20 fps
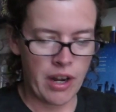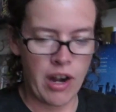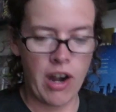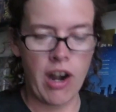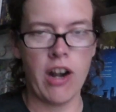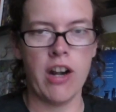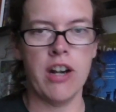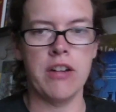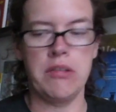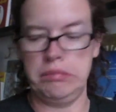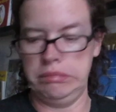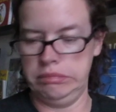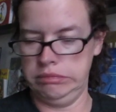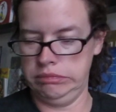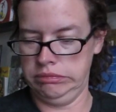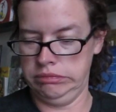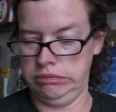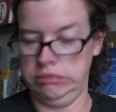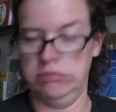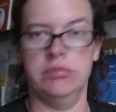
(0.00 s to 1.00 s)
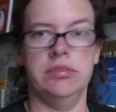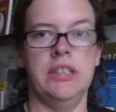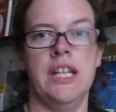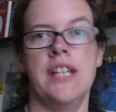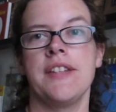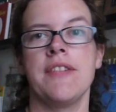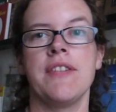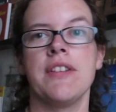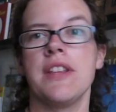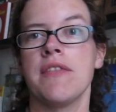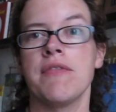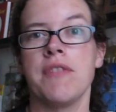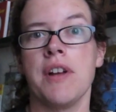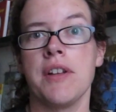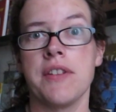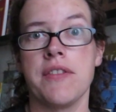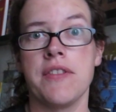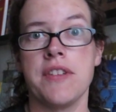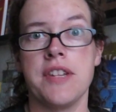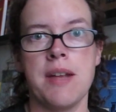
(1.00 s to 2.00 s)
are, as everything falls
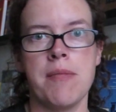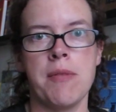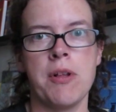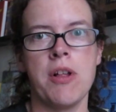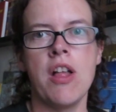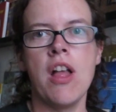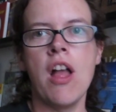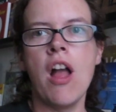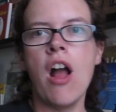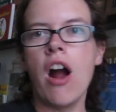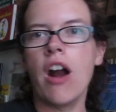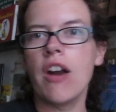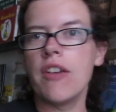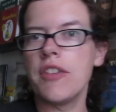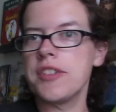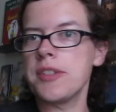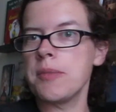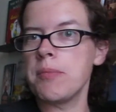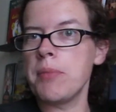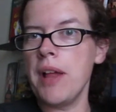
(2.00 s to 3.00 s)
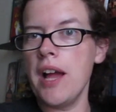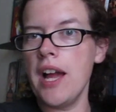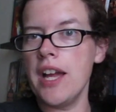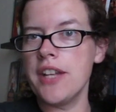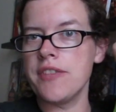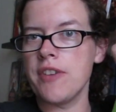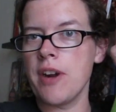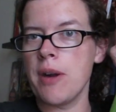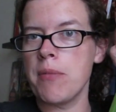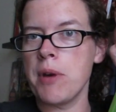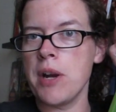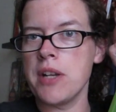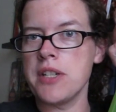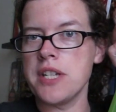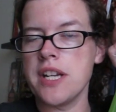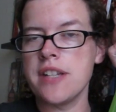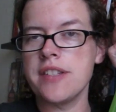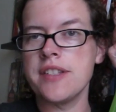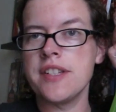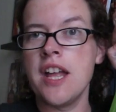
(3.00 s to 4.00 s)
off the table, are the supplies for our
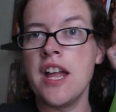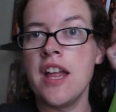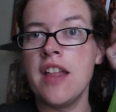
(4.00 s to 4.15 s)
projects.